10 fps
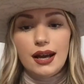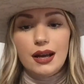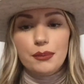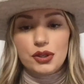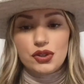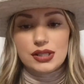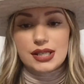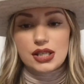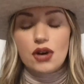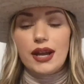
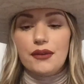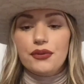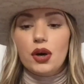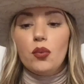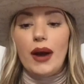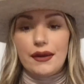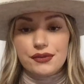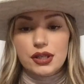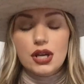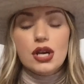Patrice says, okay, for a
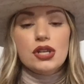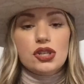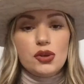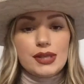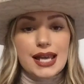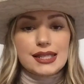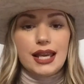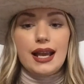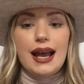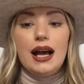weft. So she was
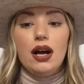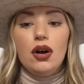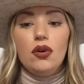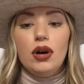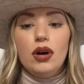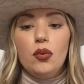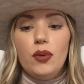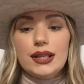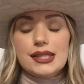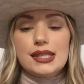asking
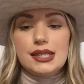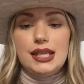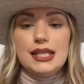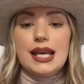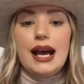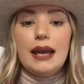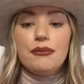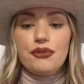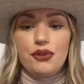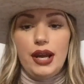what's the
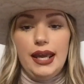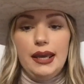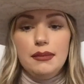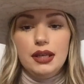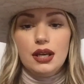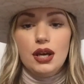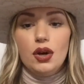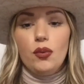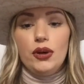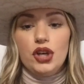time frame
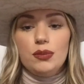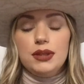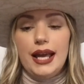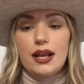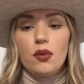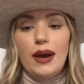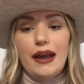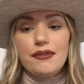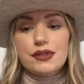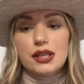when you're applying a
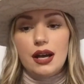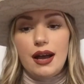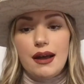weft?